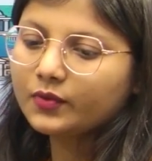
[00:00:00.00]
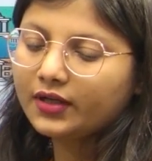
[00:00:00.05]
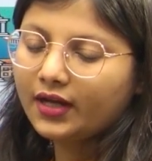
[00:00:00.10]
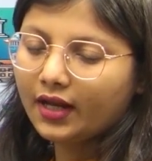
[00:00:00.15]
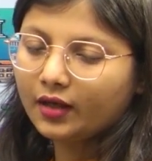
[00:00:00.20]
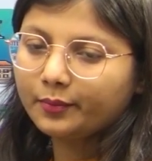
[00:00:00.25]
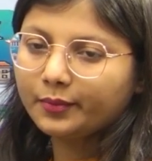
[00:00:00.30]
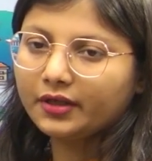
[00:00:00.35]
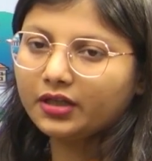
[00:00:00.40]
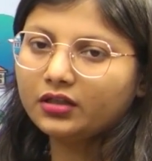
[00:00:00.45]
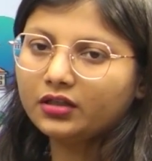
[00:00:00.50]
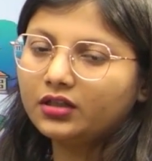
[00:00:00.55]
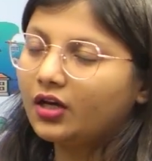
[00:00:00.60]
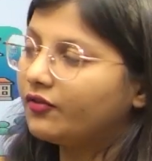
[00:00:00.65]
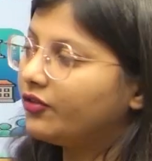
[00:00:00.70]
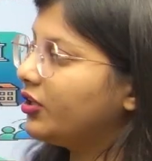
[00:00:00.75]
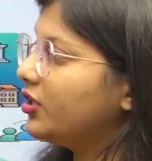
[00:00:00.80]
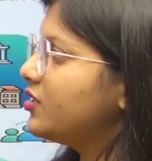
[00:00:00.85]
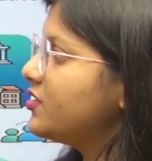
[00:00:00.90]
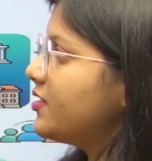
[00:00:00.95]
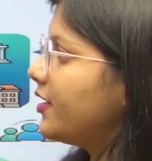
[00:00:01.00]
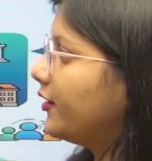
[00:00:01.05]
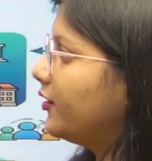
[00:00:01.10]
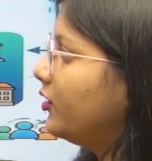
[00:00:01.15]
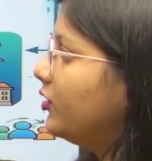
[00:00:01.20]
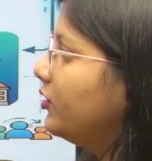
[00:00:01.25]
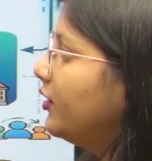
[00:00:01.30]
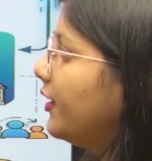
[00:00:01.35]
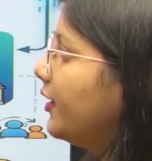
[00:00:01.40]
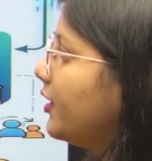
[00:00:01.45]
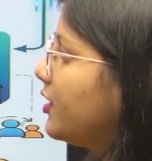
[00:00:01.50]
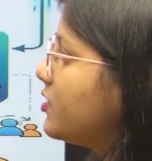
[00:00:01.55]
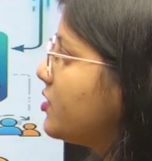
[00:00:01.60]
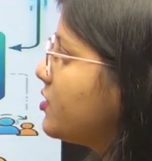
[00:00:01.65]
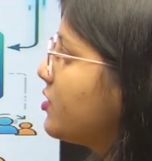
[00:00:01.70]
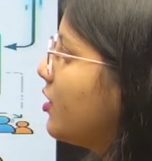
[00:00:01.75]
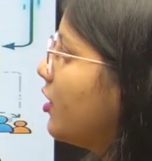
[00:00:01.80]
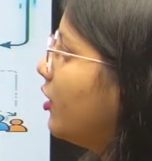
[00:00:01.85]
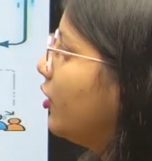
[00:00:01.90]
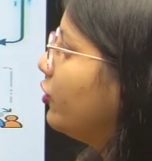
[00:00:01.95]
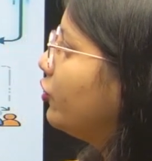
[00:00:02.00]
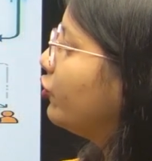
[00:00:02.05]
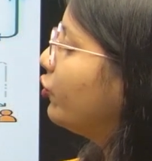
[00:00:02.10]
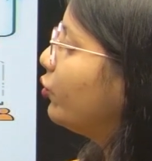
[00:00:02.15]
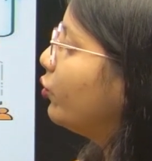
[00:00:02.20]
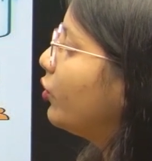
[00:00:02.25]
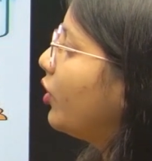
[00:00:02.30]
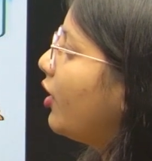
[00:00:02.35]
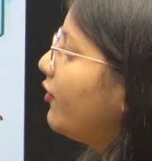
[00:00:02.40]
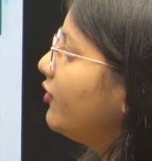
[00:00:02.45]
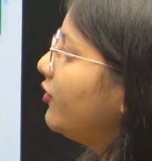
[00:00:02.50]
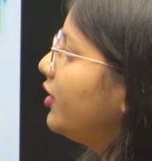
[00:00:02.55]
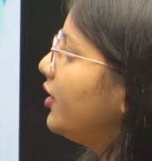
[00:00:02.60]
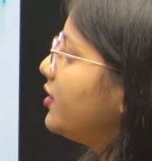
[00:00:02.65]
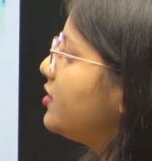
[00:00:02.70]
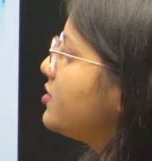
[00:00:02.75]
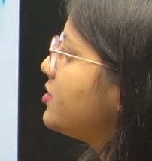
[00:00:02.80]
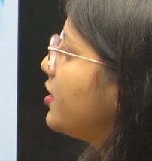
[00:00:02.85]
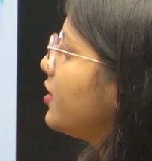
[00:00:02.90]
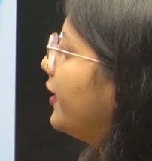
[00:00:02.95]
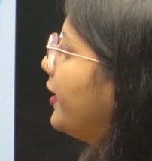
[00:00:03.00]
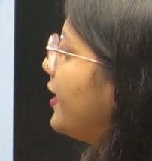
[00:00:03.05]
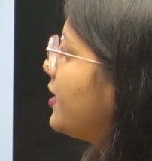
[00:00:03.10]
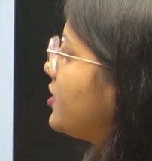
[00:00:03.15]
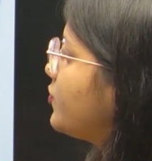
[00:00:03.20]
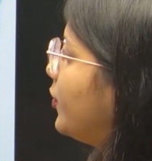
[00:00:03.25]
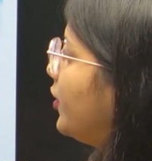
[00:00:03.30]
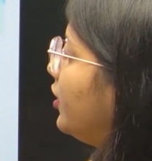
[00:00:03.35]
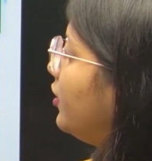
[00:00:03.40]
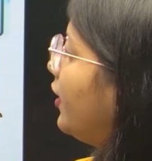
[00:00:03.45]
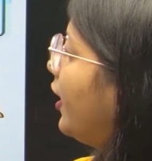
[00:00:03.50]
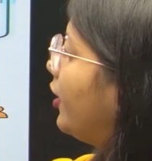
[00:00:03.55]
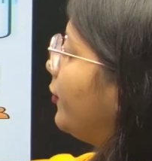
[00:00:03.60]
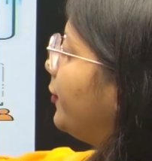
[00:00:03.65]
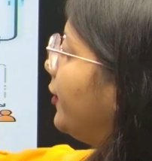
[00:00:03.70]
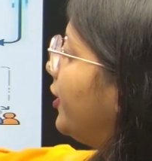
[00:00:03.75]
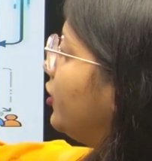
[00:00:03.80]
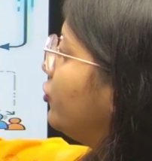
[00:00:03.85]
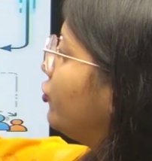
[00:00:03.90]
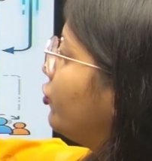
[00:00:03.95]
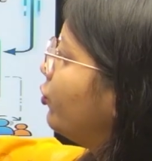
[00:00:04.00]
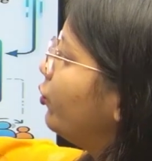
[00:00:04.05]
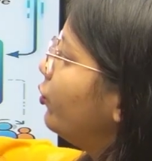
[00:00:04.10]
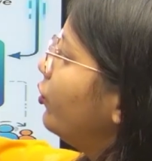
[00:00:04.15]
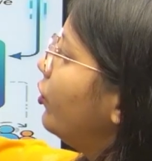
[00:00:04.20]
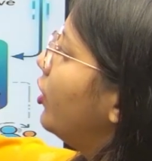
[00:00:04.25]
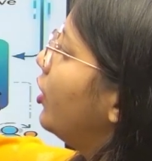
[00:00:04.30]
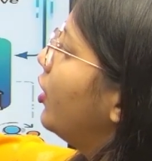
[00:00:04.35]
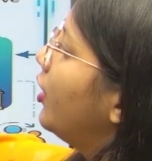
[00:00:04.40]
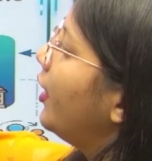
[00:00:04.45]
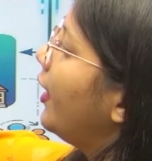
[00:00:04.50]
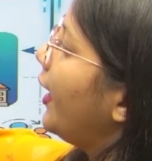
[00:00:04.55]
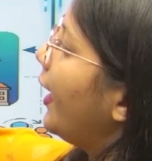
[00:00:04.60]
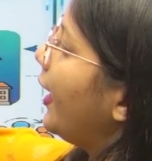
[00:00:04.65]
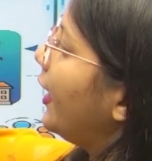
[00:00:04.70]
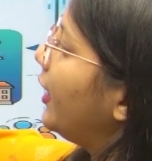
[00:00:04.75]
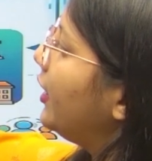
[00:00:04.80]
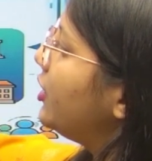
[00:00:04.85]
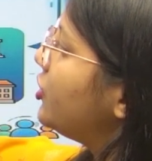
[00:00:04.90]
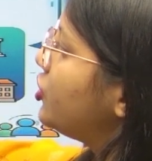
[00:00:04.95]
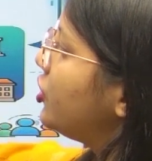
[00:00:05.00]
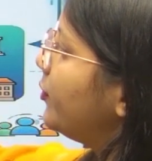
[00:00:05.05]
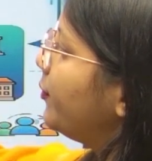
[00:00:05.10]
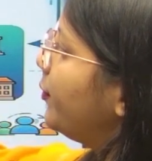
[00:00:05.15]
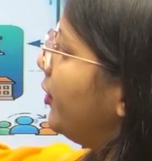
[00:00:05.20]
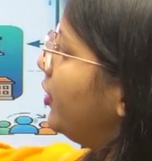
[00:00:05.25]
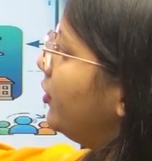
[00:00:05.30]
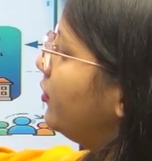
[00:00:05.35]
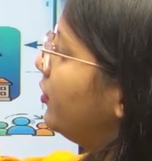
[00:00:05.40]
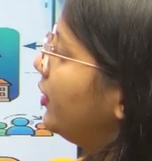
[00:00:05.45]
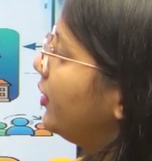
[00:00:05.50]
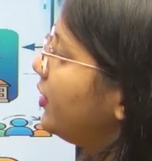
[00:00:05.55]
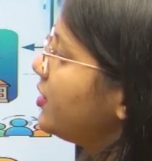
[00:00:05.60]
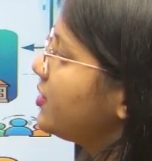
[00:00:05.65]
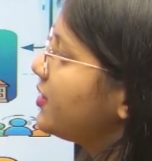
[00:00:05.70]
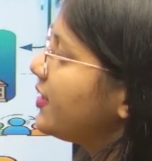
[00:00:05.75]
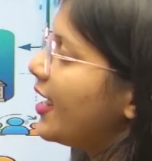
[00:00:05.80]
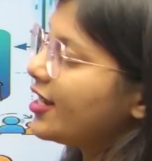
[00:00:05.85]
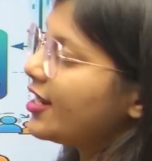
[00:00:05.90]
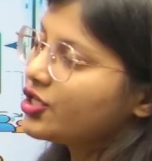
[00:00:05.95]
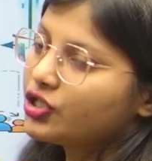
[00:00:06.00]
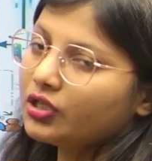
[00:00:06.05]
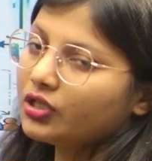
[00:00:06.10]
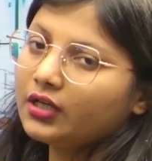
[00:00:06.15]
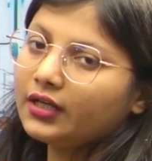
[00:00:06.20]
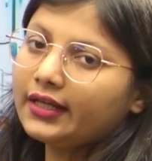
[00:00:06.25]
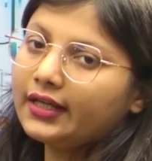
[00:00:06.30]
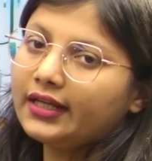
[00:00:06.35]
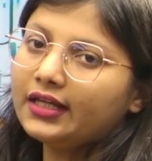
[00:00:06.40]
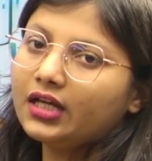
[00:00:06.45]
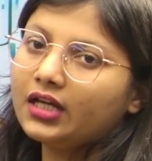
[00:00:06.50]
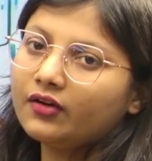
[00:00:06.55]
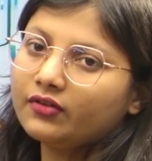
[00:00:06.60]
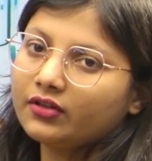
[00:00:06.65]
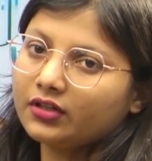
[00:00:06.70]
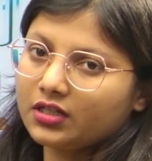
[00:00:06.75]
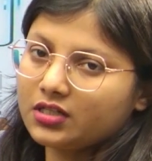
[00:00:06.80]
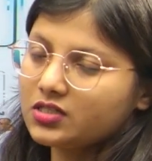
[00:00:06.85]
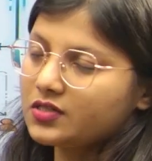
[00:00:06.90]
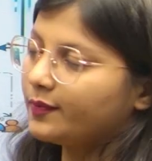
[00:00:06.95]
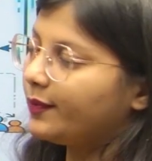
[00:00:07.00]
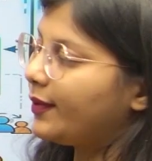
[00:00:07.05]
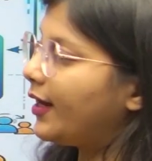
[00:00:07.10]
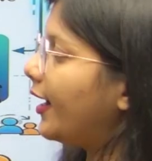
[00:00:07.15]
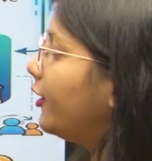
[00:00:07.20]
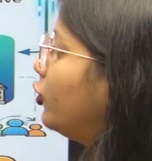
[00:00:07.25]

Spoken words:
helping in governance sector, that is through governance it has been helping through NEGP, that is National E-Governance Plan